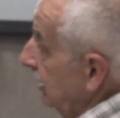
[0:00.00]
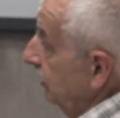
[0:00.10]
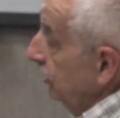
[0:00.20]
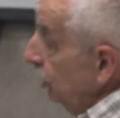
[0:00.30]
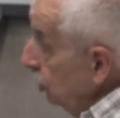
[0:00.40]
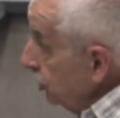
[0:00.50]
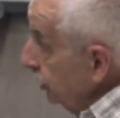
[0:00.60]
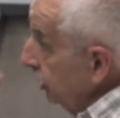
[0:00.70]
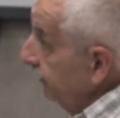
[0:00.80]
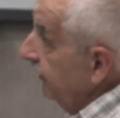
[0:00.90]
the
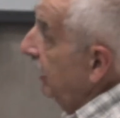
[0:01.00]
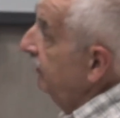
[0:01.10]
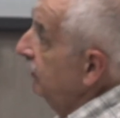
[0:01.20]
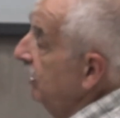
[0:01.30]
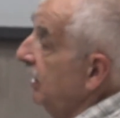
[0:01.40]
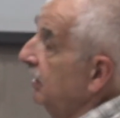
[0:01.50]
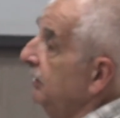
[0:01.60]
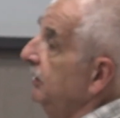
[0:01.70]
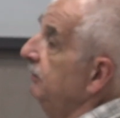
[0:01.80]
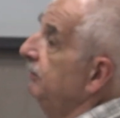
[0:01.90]
notion of
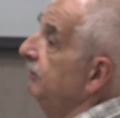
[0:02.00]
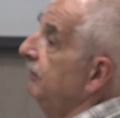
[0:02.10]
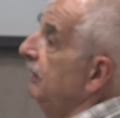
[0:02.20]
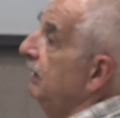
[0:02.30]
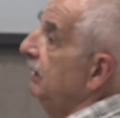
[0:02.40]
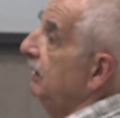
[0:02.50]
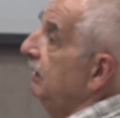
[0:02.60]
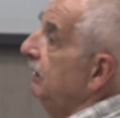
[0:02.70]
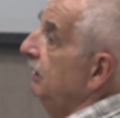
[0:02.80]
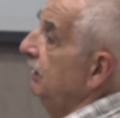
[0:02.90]
avant-garde
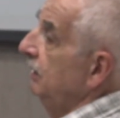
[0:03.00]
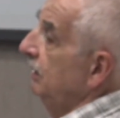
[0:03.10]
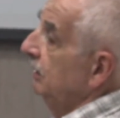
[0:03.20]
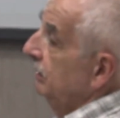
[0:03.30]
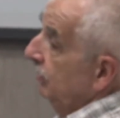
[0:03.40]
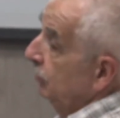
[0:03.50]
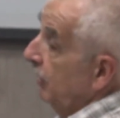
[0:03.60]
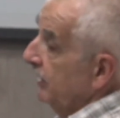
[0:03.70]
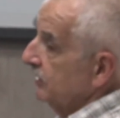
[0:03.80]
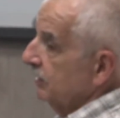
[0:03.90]
in the
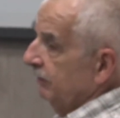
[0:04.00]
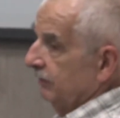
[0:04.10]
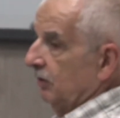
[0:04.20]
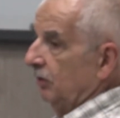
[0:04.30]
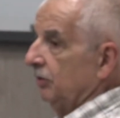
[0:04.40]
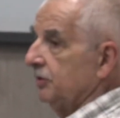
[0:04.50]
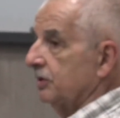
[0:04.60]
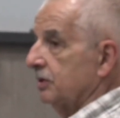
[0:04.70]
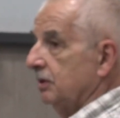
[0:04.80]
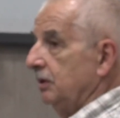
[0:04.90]
West, of
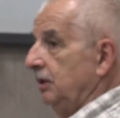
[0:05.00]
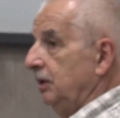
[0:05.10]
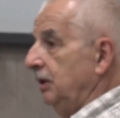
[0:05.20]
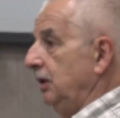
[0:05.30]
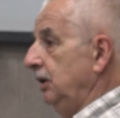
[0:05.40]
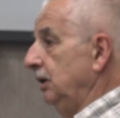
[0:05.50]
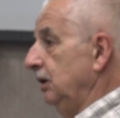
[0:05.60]
course, in